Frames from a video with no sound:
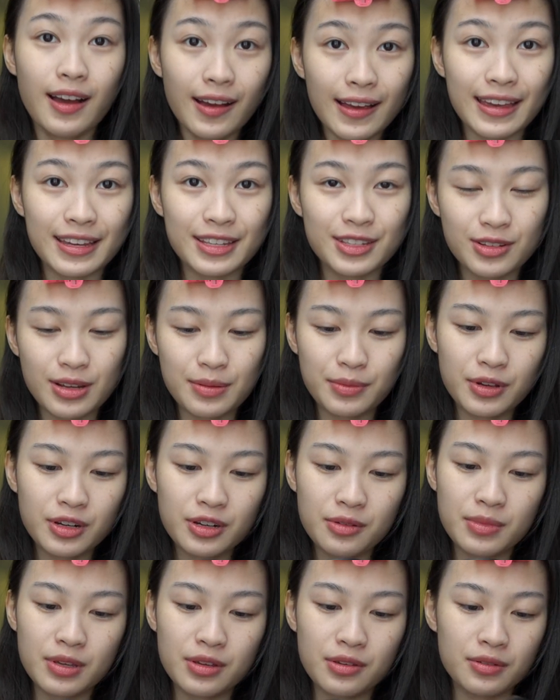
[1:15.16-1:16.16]
Okay, so I'm gonna
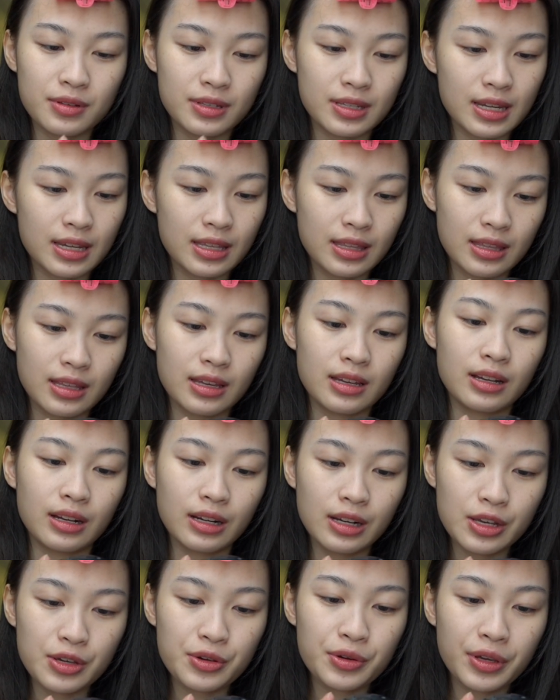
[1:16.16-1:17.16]
be using the
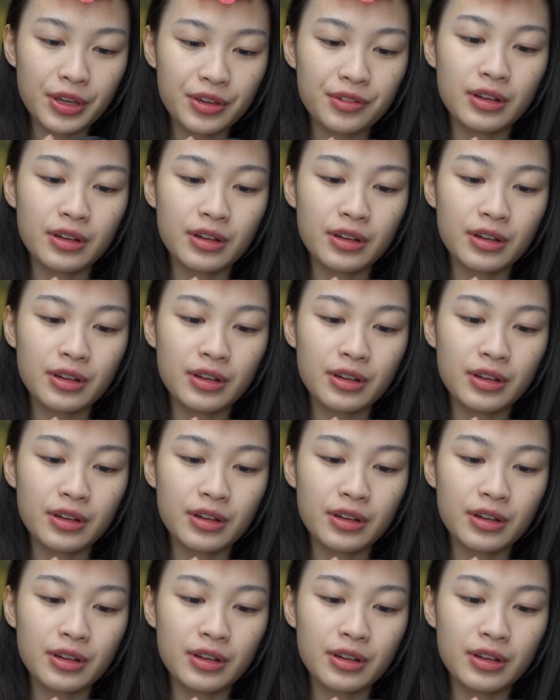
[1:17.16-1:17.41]
Clio Q